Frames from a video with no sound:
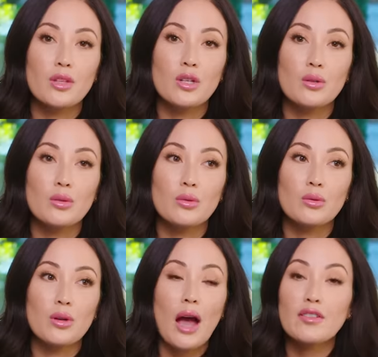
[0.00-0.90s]

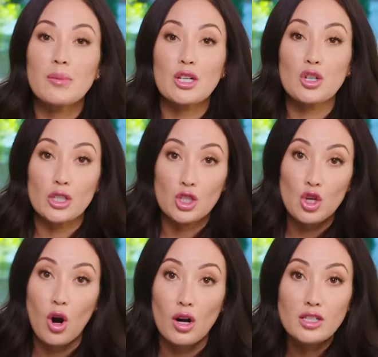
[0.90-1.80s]
you have to make sure it's
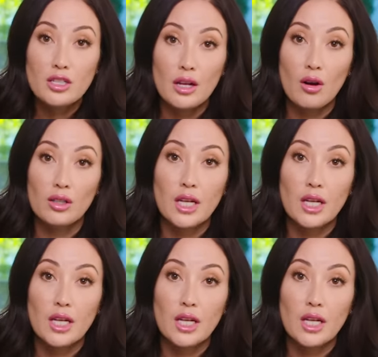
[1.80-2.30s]
charged at all